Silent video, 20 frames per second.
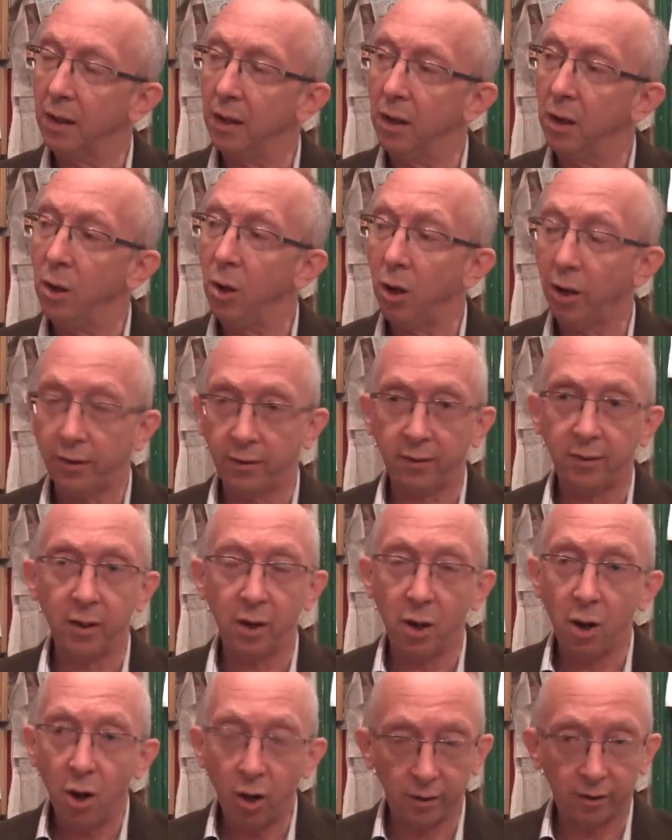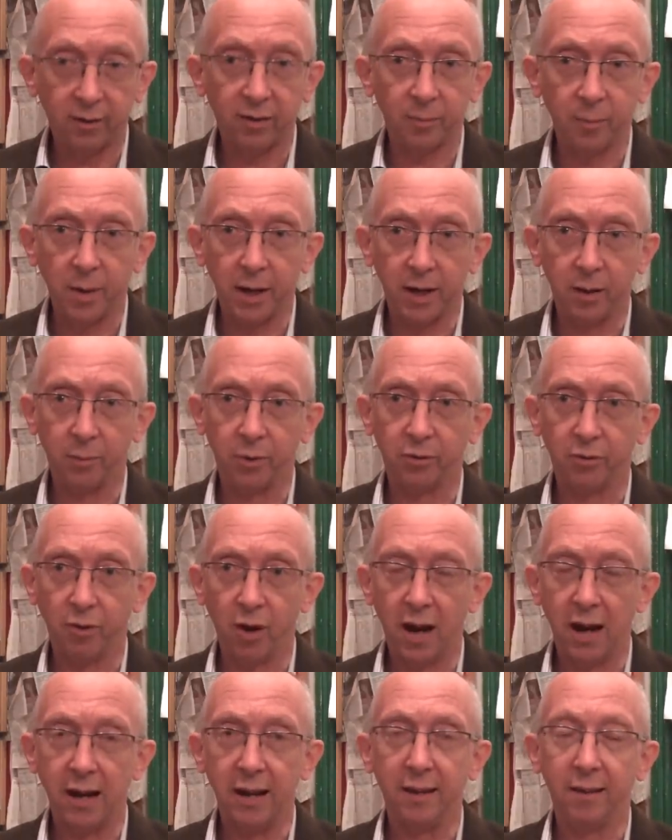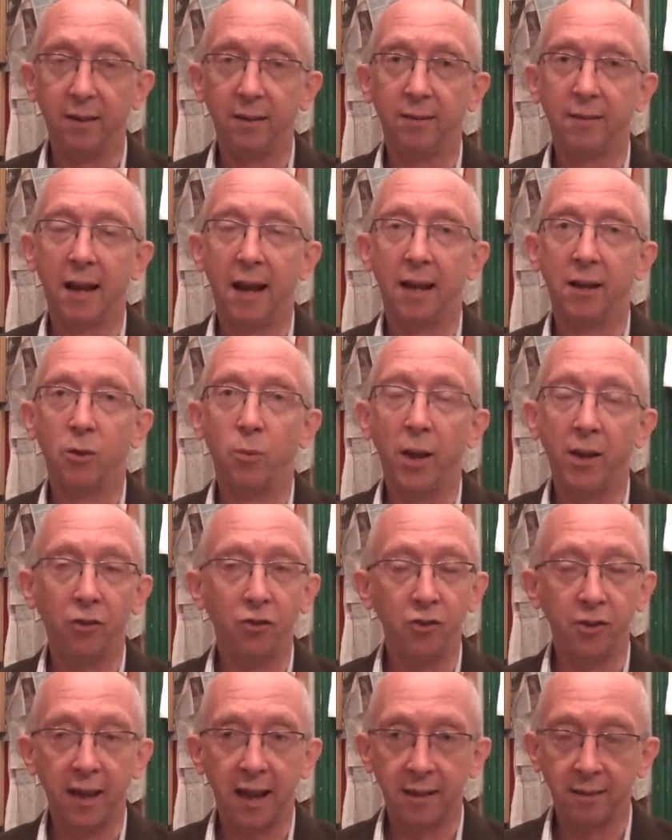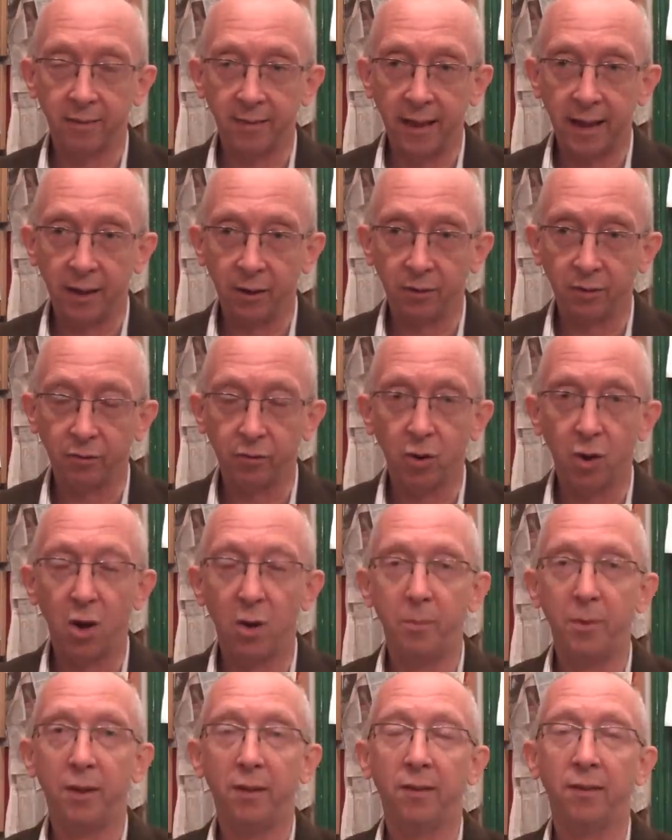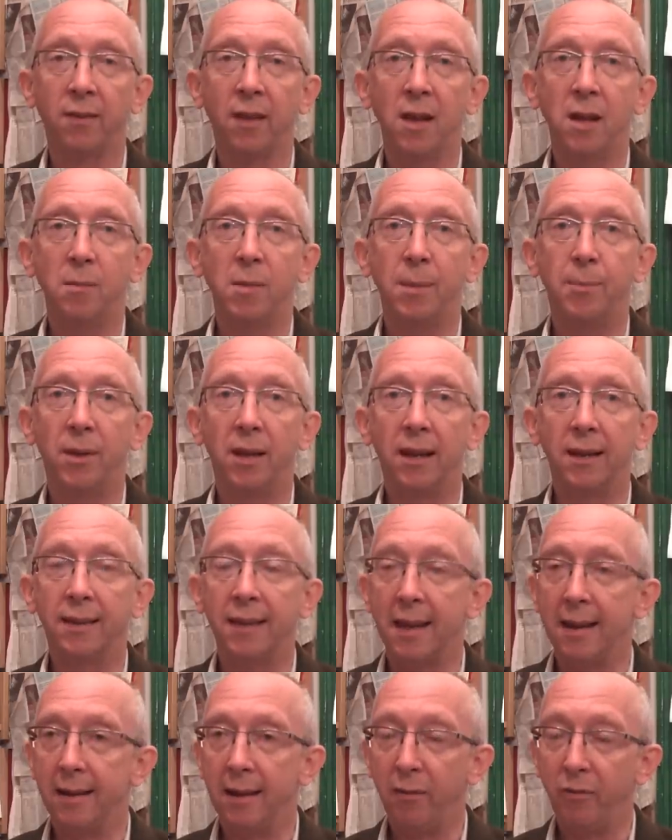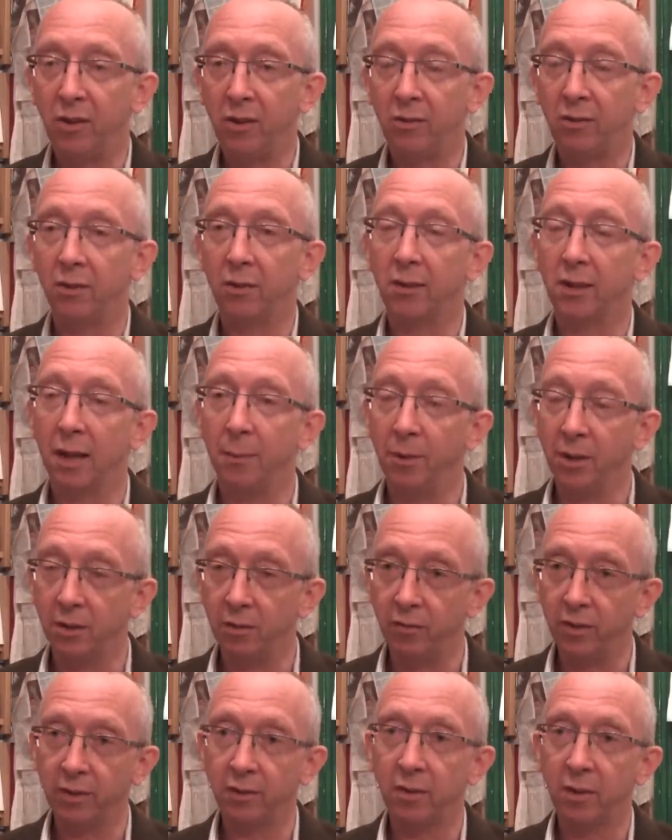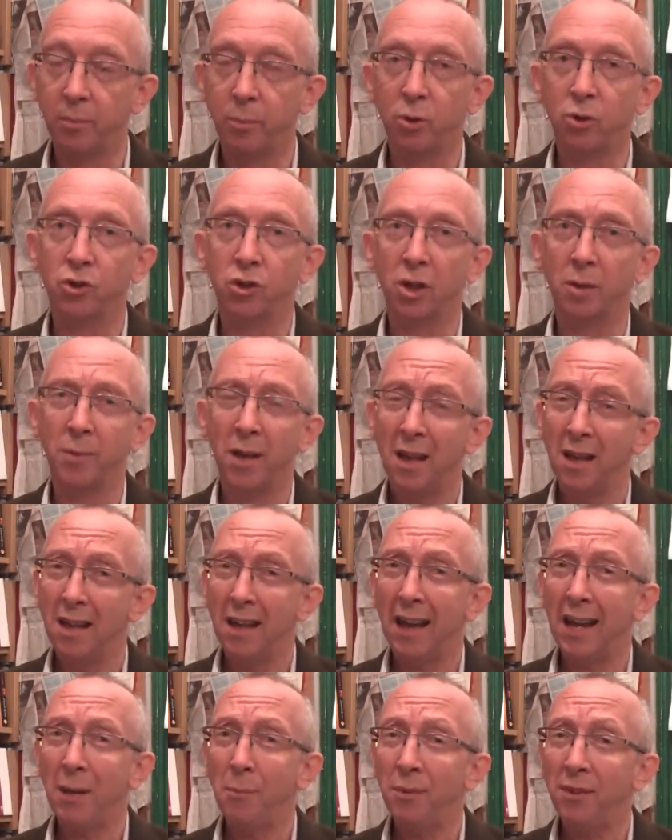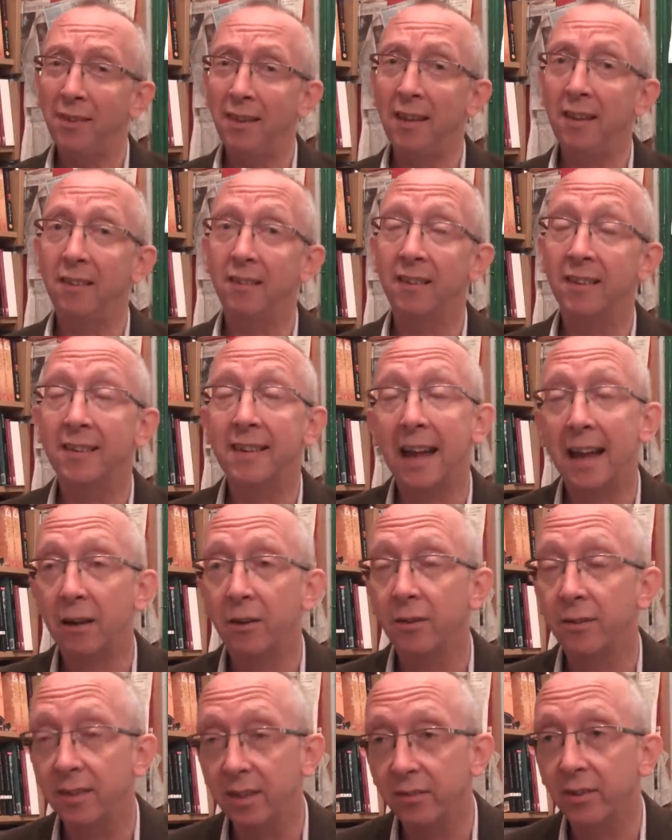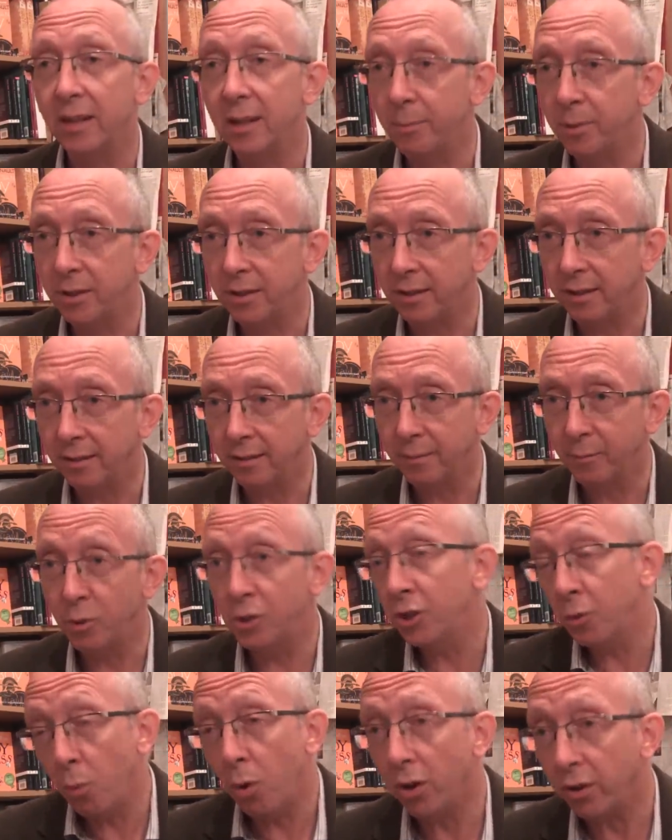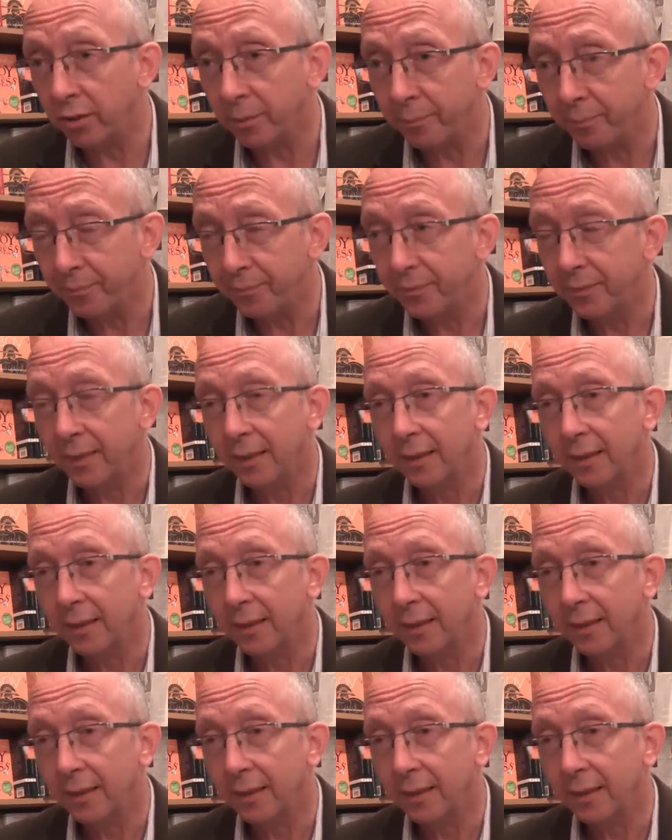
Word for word: Lots and lots of money was raised, uh, questions asked in the House of Commons, people like Ken Livingstone coming to visit the bookshop, and it was seen as an attack on civil liberties, mm. which it was. Ken